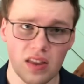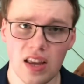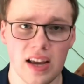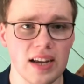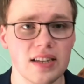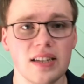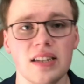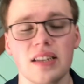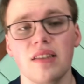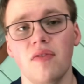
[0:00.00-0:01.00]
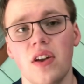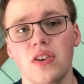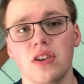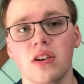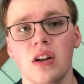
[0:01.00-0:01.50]
Haig's a decent
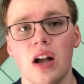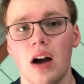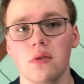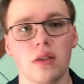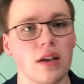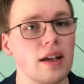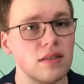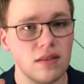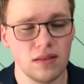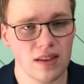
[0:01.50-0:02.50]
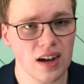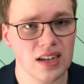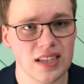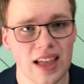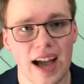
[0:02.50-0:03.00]
defender. Uh, with the
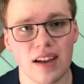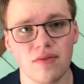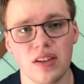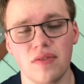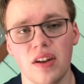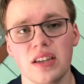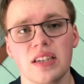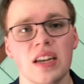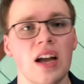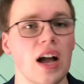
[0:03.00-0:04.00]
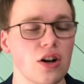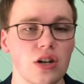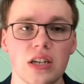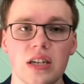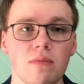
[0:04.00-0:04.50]
Ducks' lack of defense, I
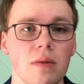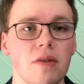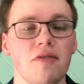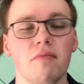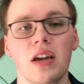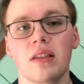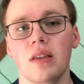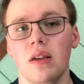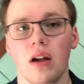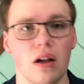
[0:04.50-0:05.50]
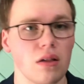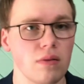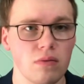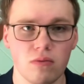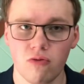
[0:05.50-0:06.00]
could see maybe even make the uh,
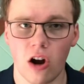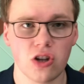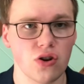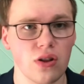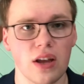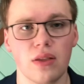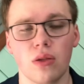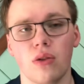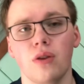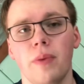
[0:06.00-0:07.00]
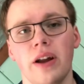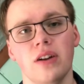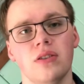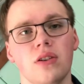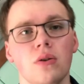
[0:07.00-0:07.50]
roster in like the third pair,
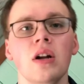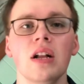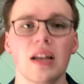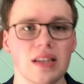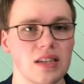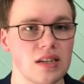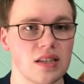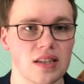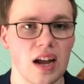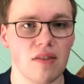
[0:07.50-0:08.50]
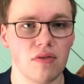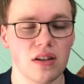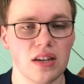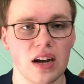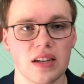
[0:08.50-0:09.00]
so that's a decent sign for the
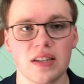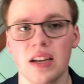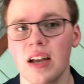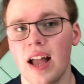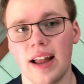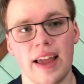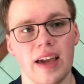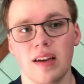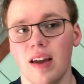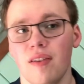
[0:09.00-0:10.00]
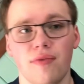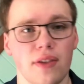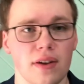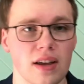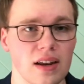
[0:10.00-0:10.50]
Ducks. And Haig, if
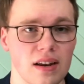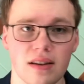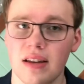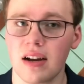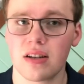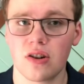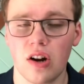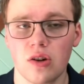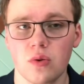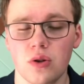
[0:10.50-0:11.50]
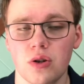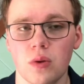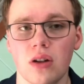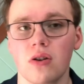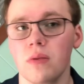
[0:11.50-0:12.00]
the C Ducks are not doing too
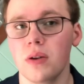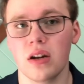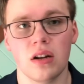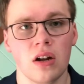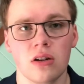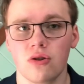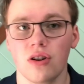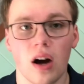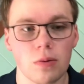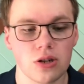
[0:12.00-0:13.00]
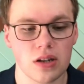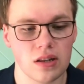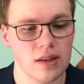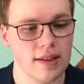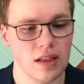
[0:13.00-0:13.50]
well, could be a trade option at the
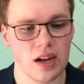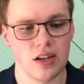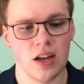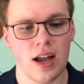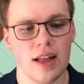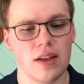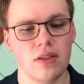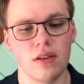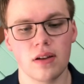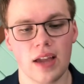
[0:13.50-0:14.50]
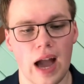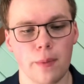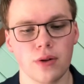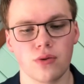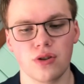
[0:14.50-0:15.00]
deadline. And then the
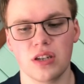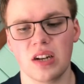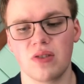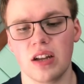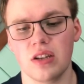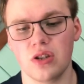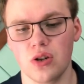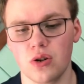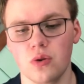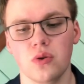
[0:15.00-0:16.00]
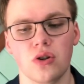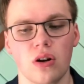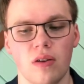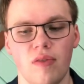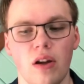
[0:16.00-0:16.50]
Capitals re-signed Riley Suter, who was an
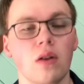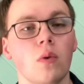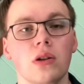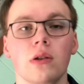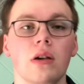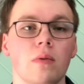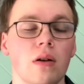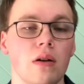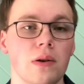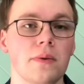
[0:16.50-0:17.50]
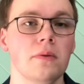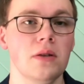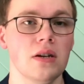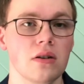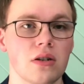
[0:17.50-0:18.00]
R F A on a one-year league and one
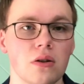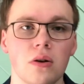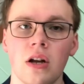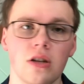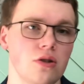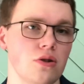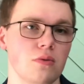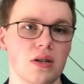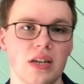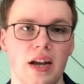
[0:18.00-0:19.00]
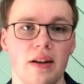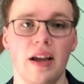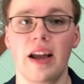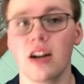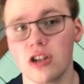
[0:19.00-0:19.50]
deal. So Suter, once again,
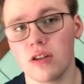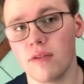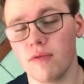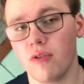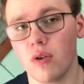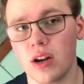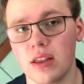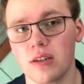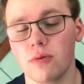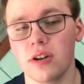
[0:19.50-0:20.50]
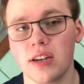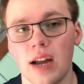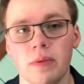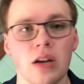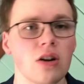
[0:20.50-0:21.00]
A H L forward at this point in
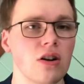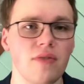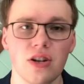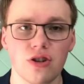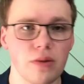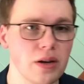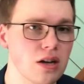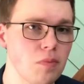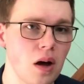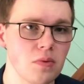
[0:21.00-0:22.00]
time, could eventually be a good bottom